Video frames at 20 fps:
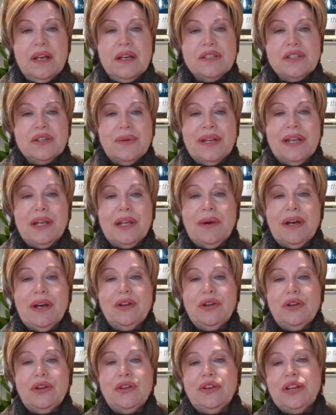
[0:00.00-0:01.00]
So anyone
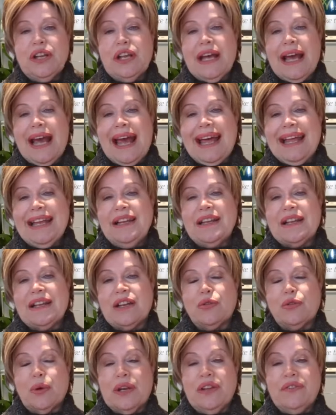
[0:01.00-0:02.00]
earning under
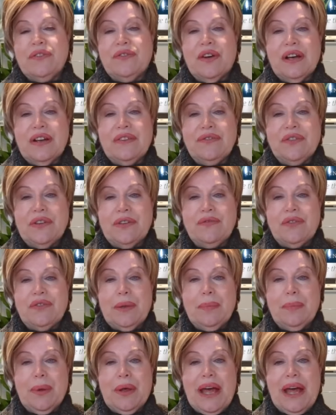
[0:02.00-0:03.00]

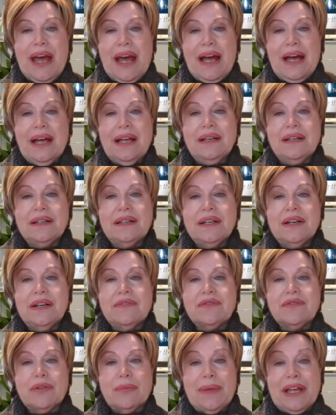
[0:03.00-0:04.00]
$25.50 per hour
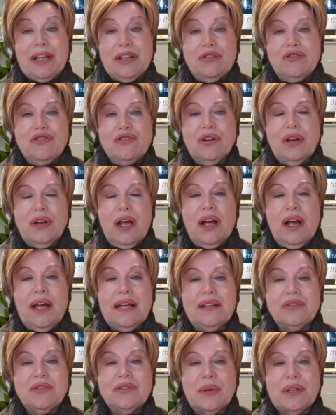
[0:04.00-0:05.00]
from in
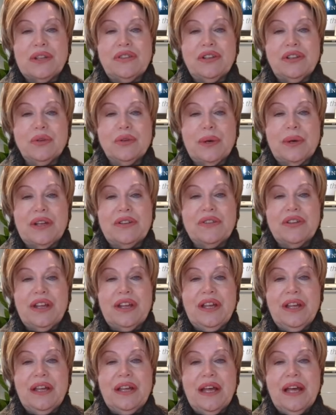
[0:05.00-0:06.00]
July
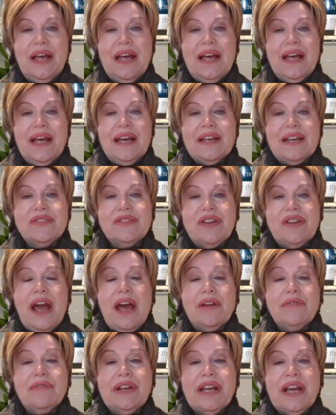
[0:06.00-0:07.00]
2020 is
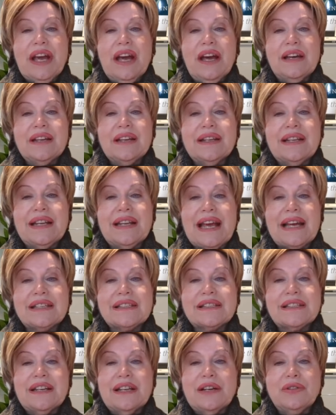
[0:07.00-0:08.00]
now regarded
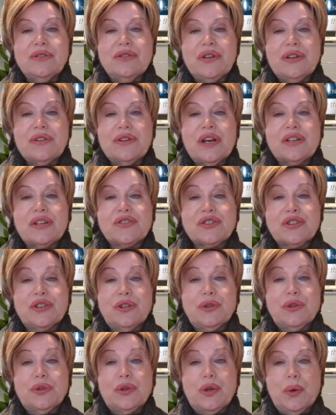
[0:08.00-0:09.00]
as
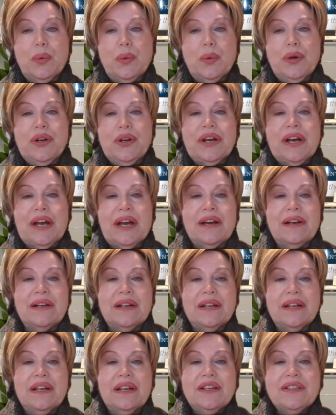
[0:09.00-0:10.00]
low-skilled worker.
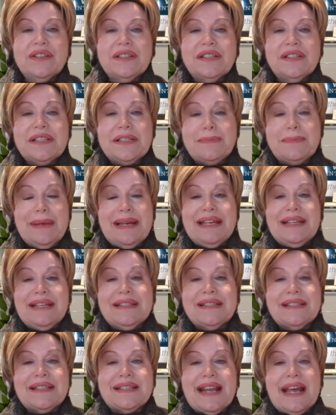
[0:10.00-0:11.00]
So this
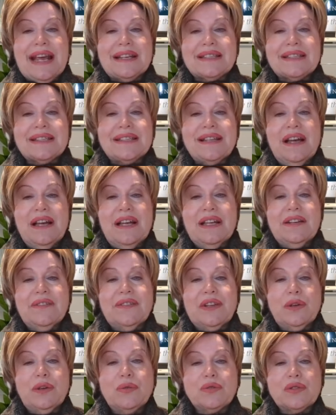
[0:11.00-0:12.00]
means that outside of
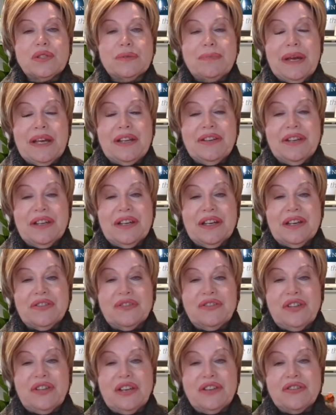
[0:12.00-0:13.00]
the automatic
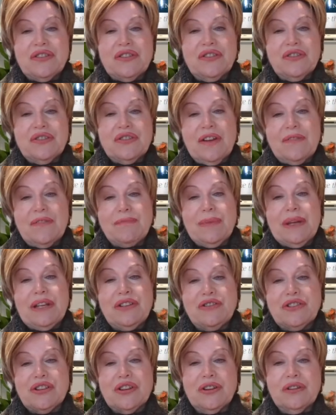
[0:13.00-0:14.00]
extensions I've
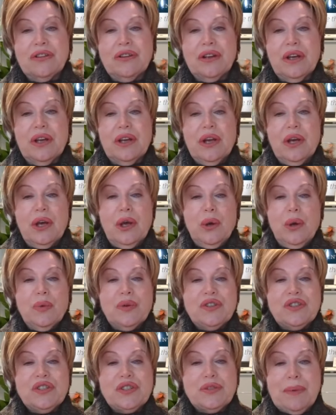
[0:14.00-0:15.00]
mentioned,
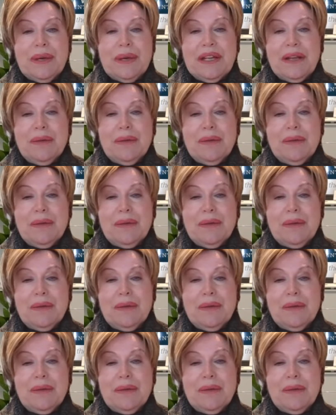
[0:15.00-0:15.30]
which has been